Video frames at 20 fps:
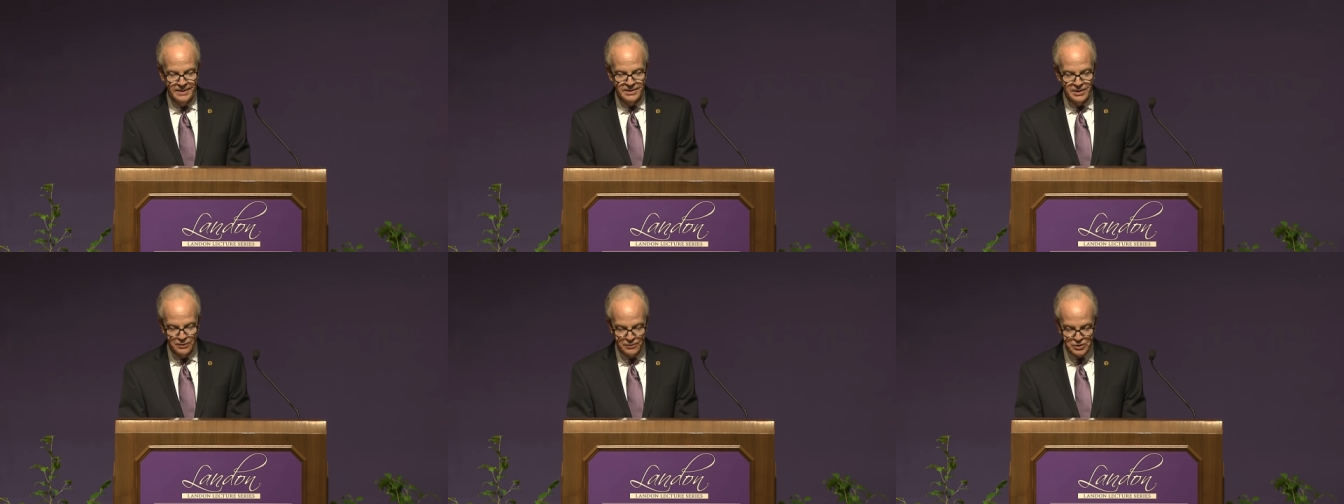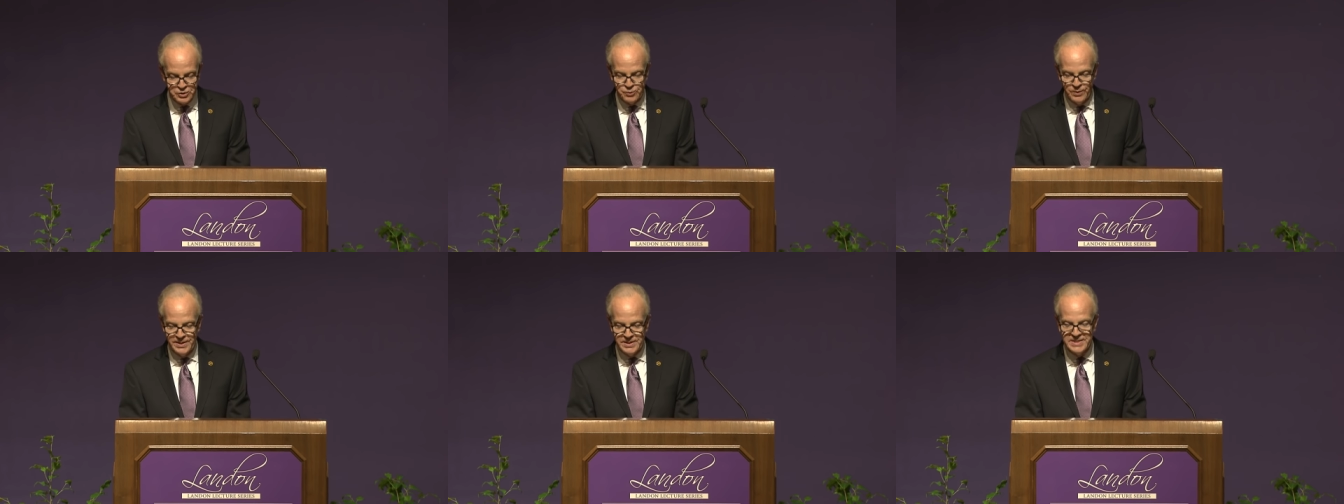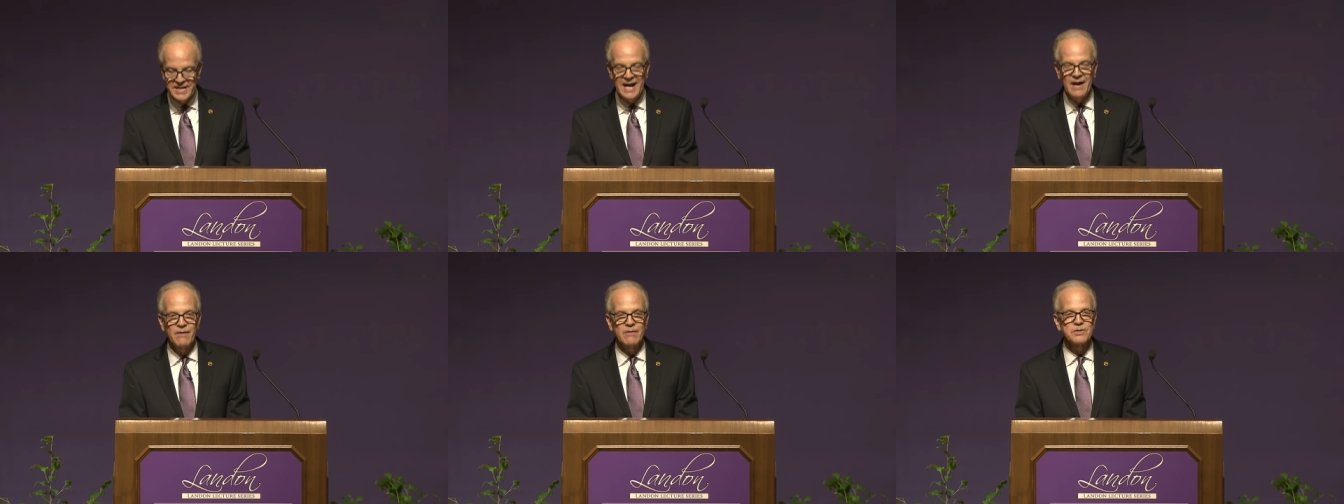near the Twin
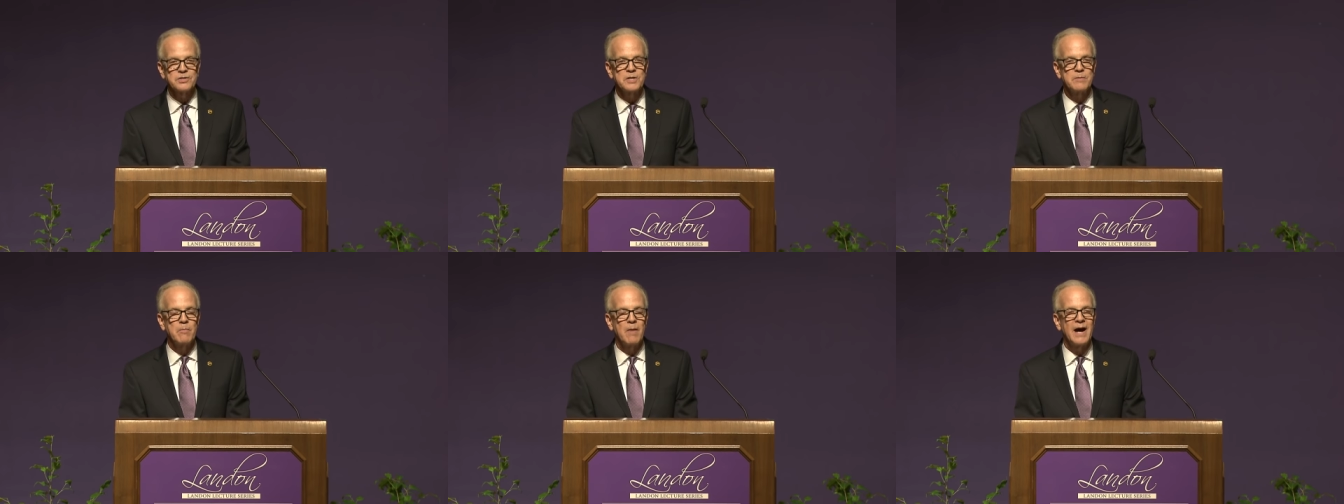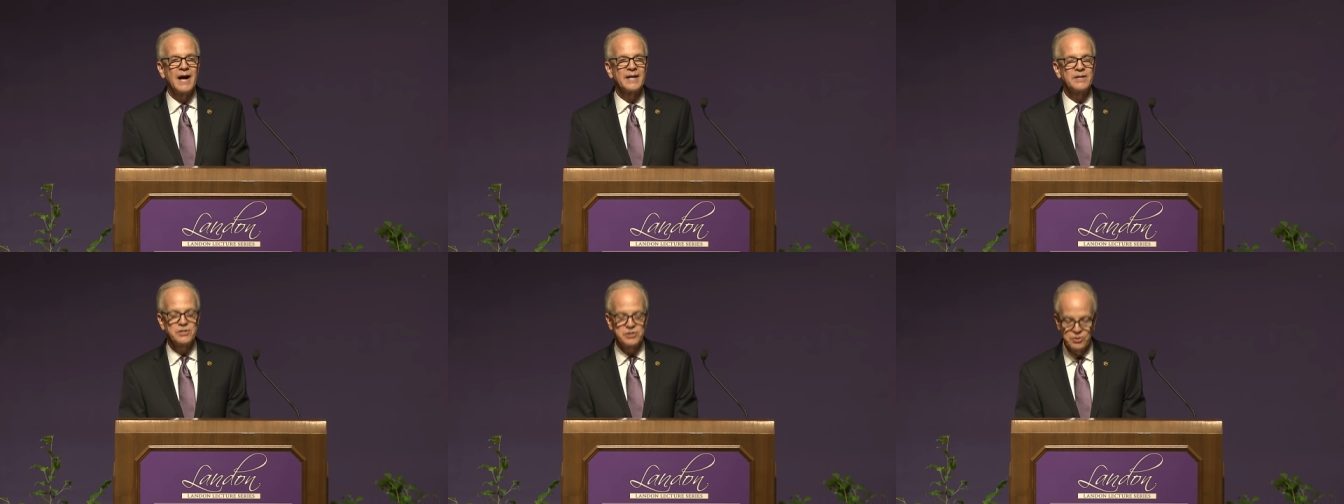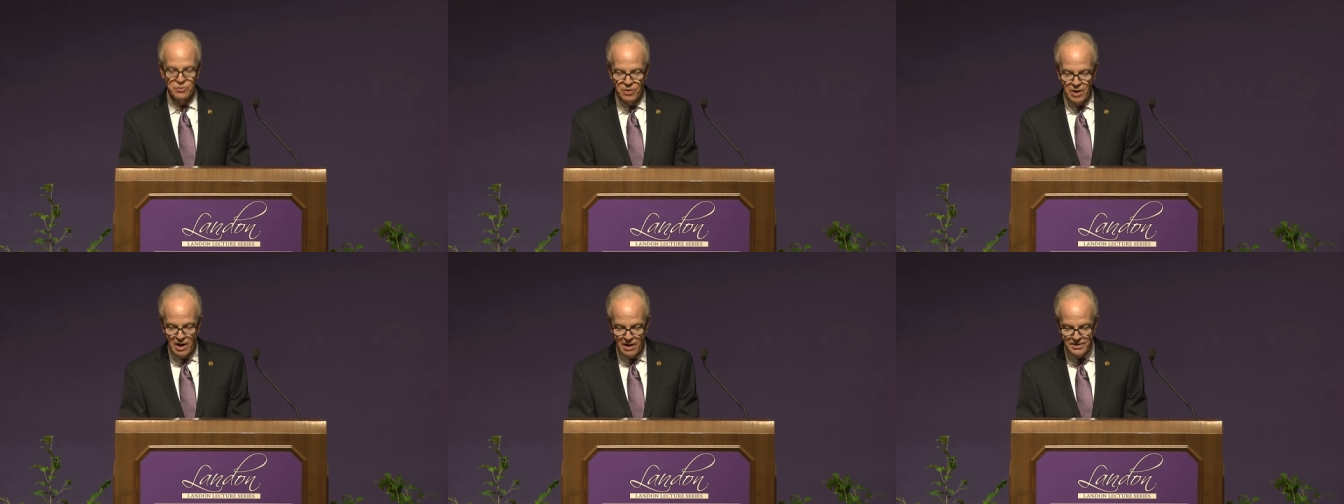Towers, and mine
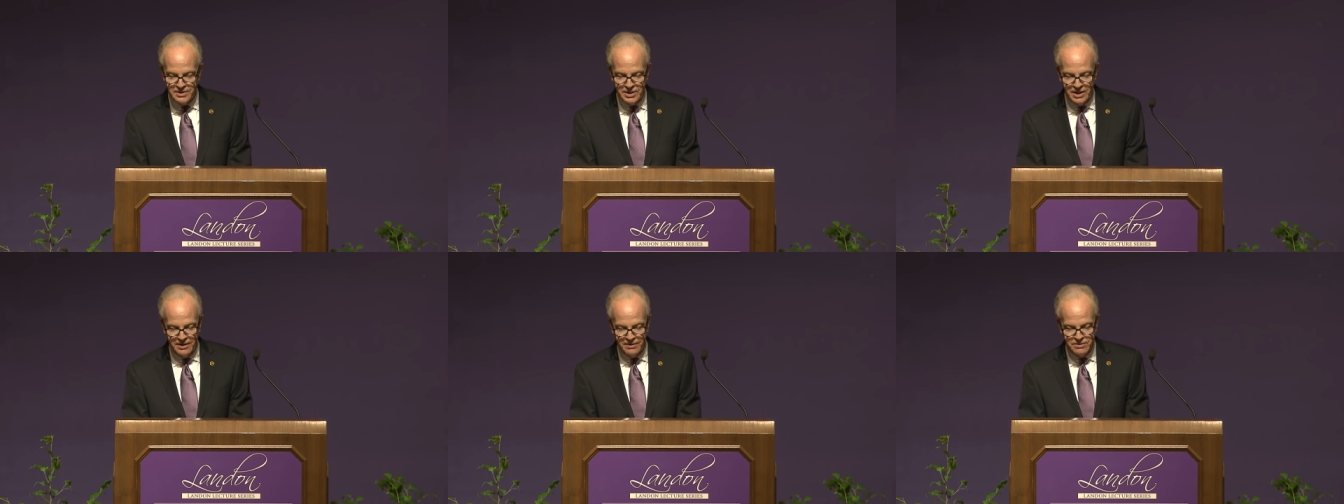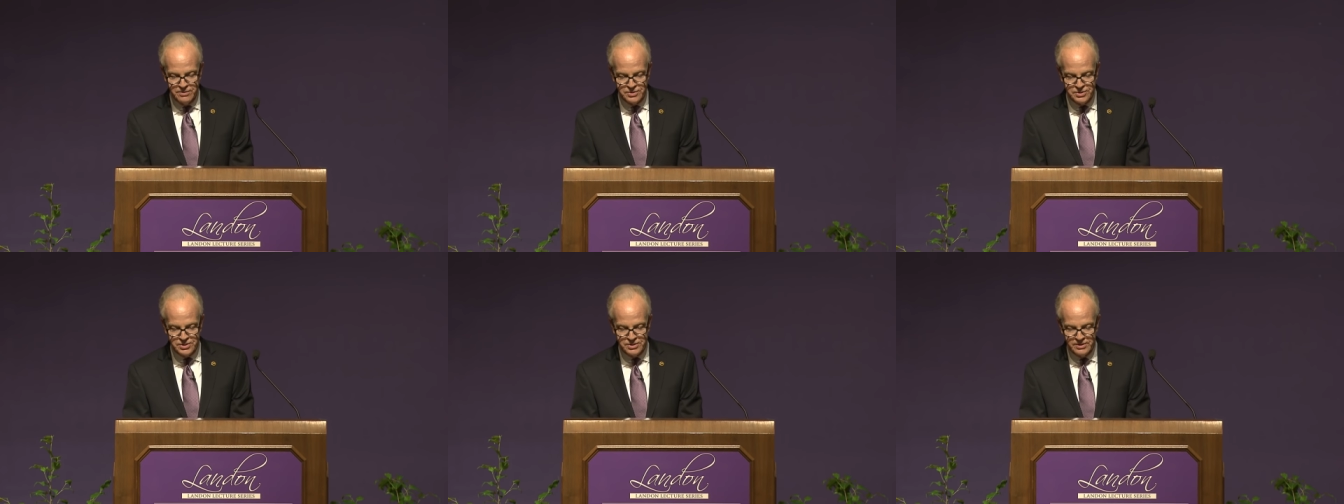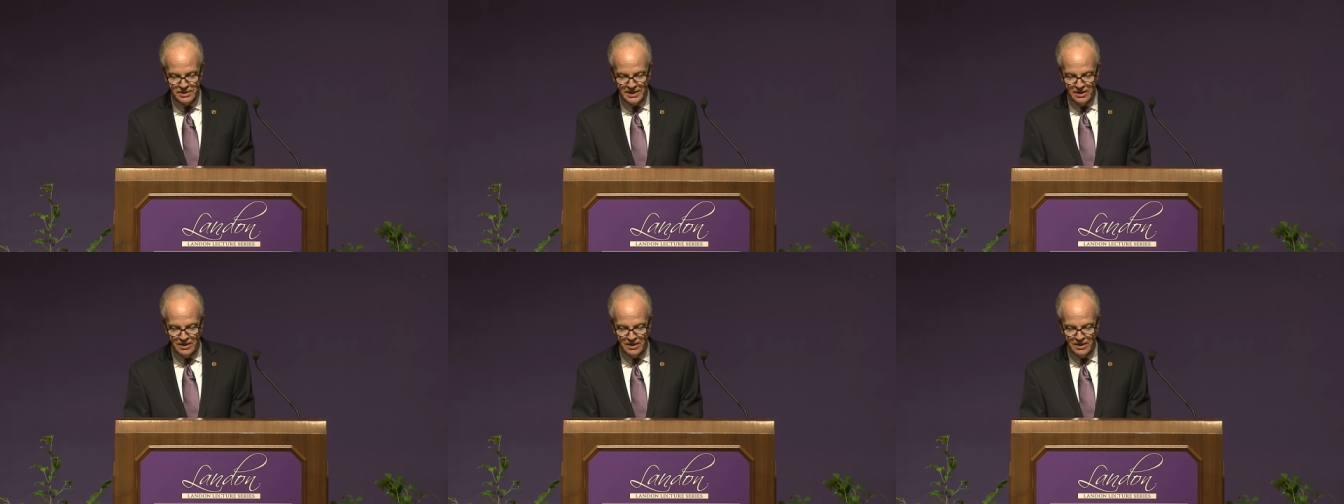to our daughters,